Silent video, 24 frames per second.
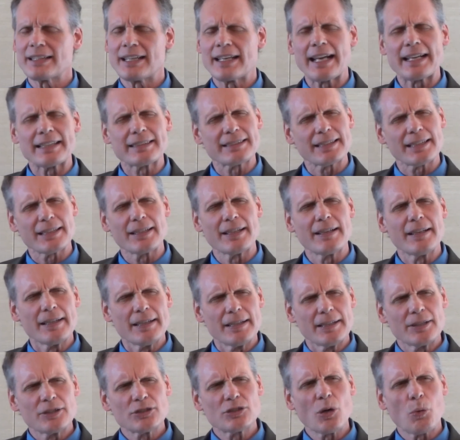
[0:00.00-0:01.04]
And I said,
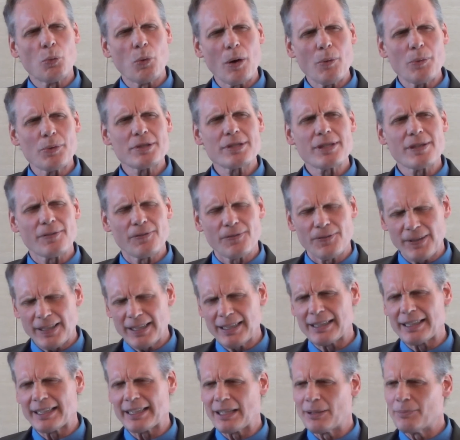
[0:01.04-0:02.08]
"So what was the
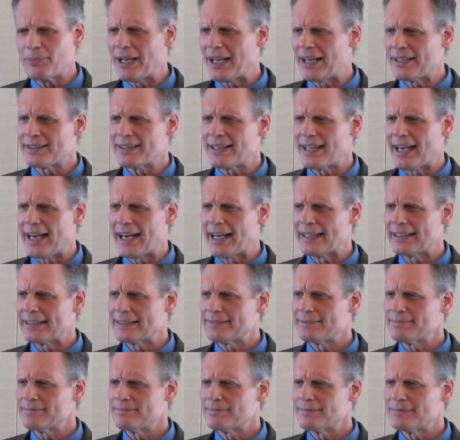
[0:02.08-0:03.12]
feeling about that?"
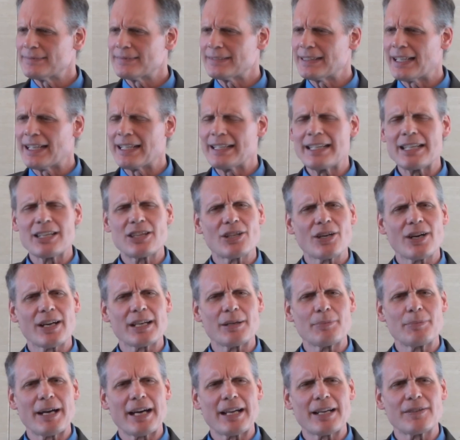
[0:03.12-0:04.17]
And he thought
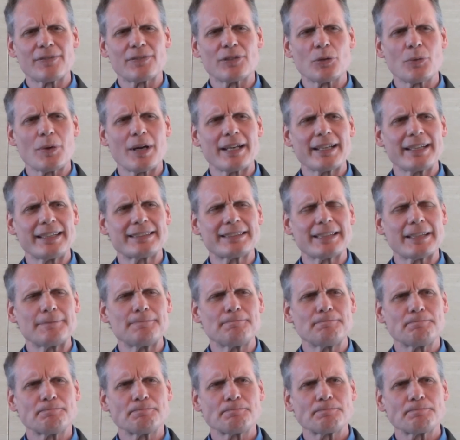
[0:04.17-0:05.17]
about it for a while, and he said,